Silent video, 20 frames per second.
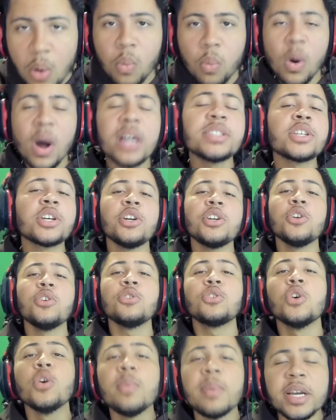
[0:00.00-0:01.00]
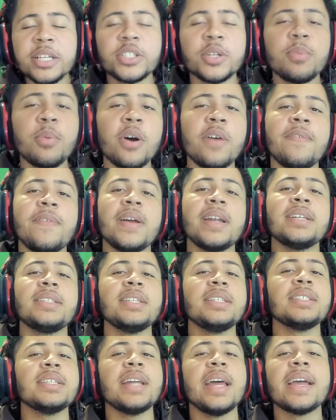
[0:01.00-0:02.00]
What's good, YouTube? It's your boy
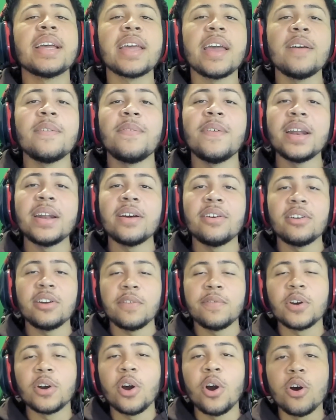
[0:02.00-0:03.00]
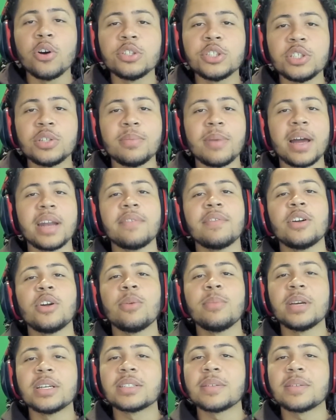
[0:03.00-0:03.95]
FantaSZN, aka Fanta, and if you're an OG, you might even know me as